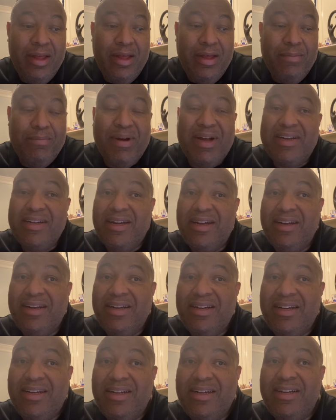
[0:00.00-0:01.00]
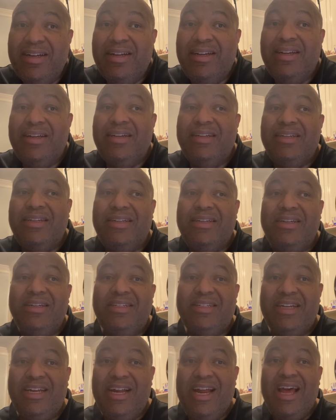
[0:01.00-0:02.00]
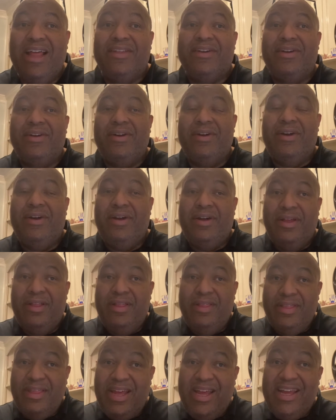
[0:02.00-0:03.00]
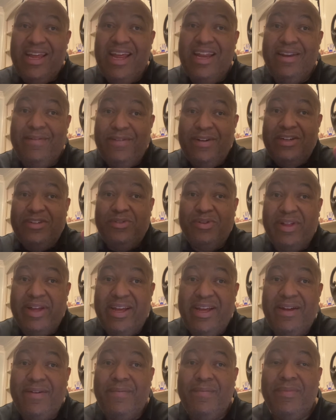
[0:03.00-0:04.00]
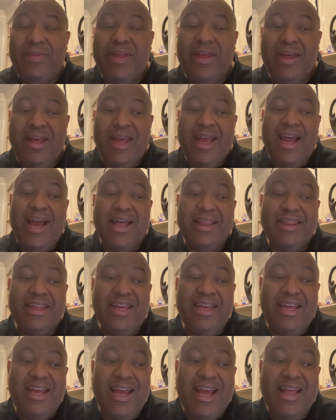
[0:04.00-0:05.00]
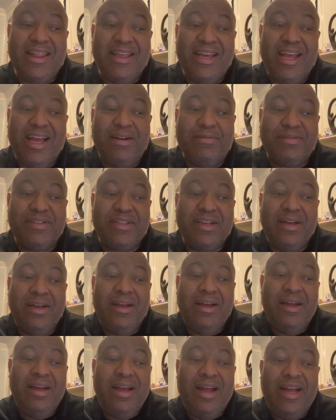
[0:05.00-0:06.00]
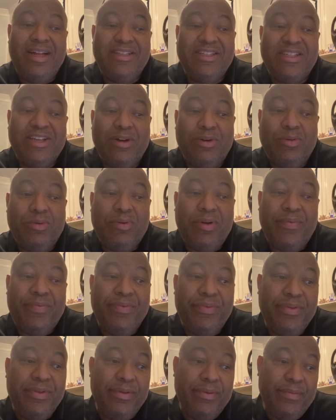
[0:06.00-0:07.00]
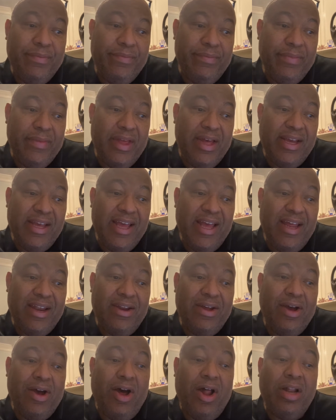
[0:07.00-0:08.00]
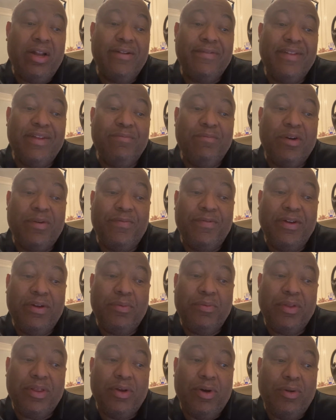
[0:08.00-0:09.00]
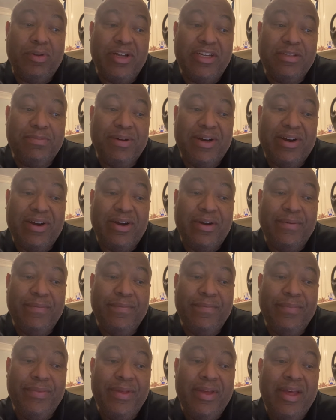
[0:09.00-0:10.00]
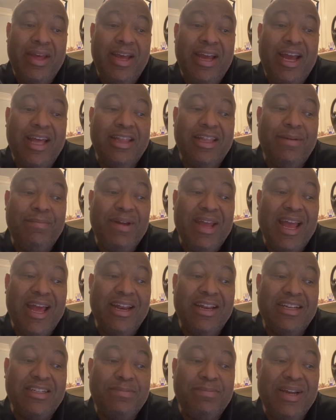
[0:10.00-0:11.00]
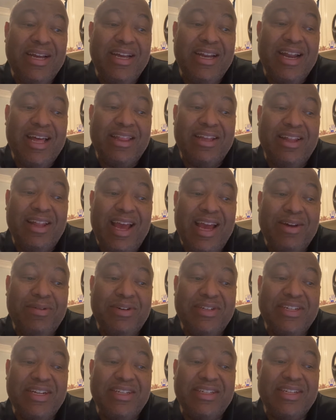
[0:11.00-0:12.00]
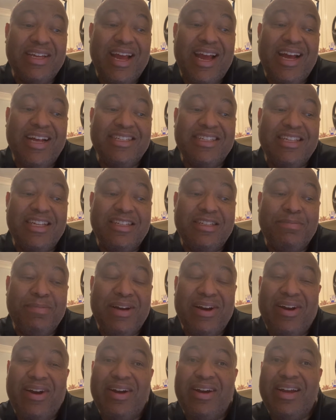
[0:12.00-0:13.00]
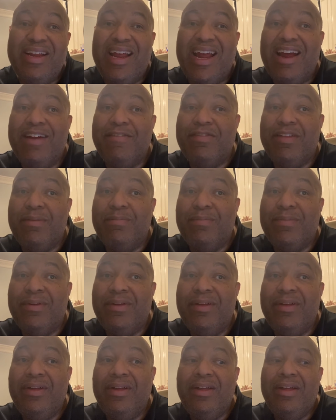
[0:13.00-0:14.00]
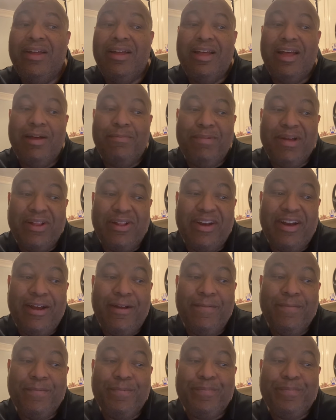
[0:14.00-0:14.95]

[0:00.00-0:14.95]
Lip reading: But together, they individually had the gifts. And so, again, all of them were filled with the Holy Spirit, and they began to speak in other languages as the Spirit gave them ability.